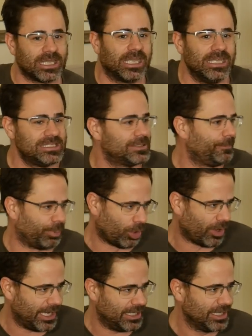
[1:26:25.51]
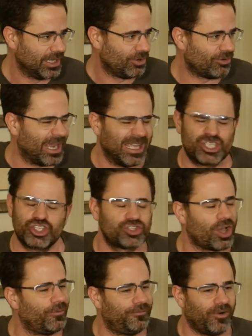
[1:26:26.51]
like he's deployed, yeah. right? It's
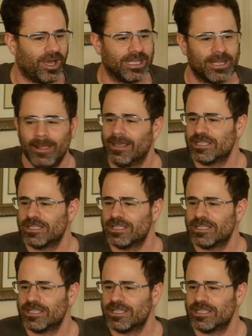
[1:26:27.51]
so funny.